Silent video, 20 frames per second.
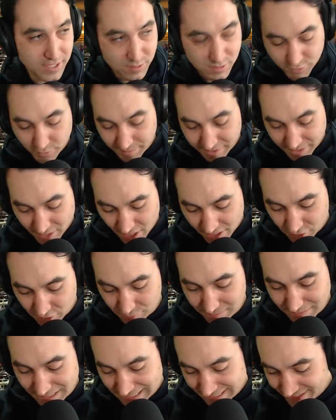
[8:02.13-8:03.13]
one's from a guy called
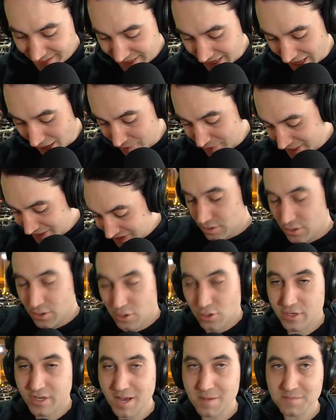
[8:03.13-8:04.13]
Melike Ahmed,
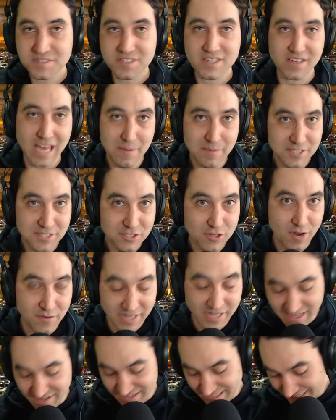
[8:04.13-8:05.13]
who comes to Ebisu every
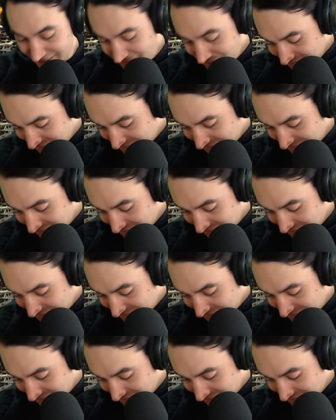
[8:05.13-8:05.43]
now and again.